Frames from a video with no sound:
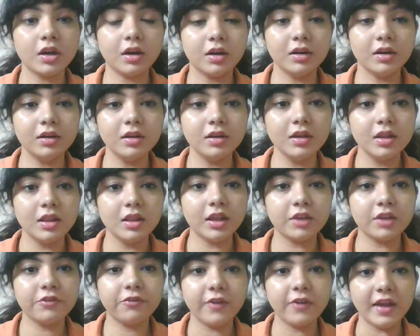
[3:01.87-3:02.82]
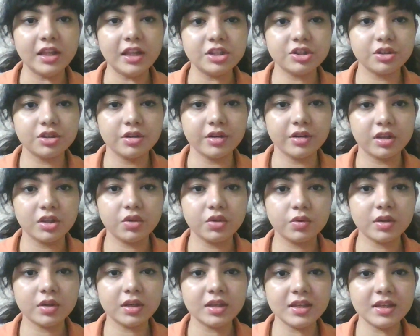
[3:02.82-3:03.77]
are like file sharing. You
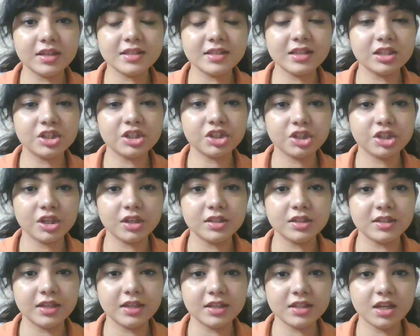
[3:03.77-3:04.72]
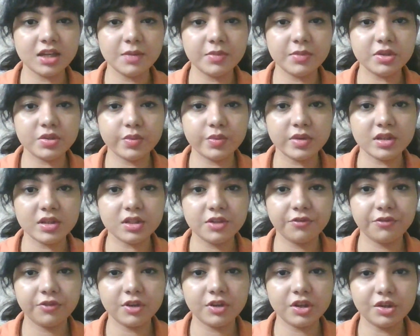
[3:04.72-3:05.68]
can easily share data between
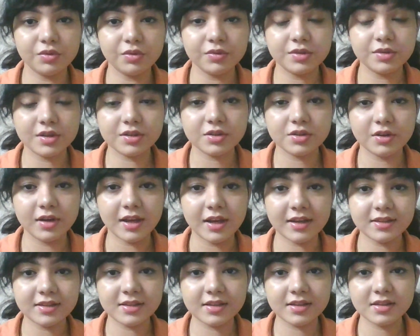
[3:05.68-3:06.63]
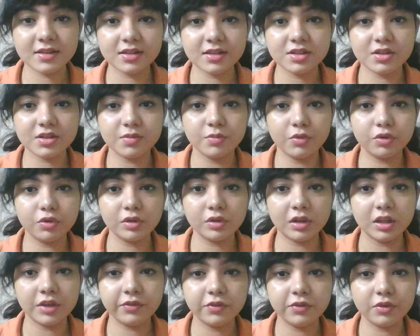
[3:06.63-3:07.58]
different users or access it
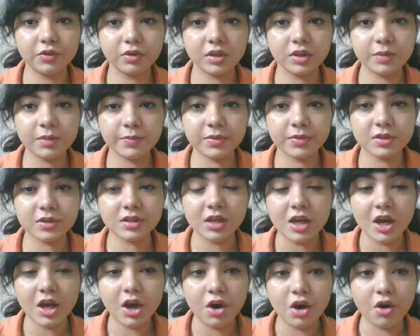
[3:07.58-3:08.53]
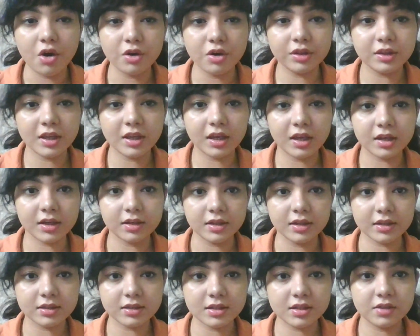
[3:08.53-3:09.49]
remotely if you keep it on their
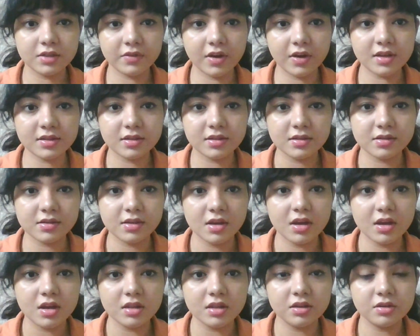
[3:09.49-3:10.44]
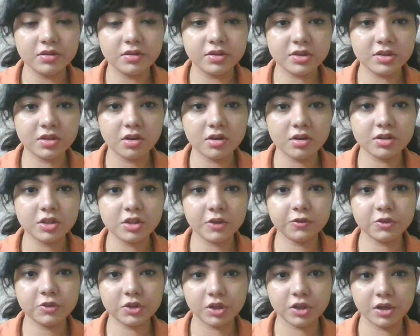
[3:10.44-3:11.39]
connected devices. The resource
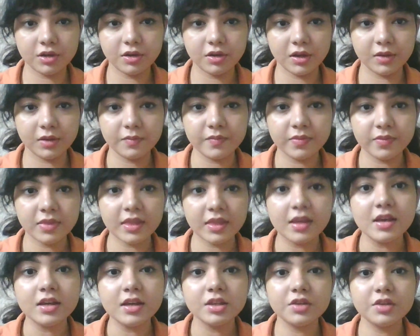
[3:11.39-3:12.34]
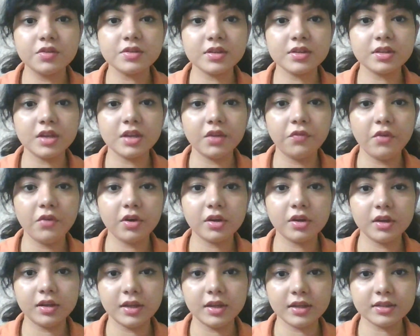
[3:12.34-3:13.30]
of sharing. Using network
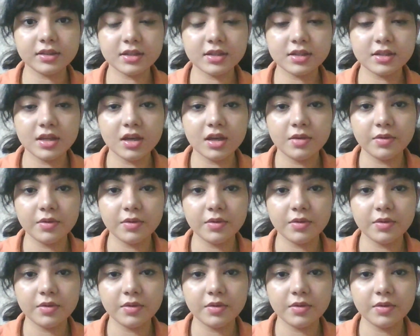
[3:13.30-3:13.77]
connected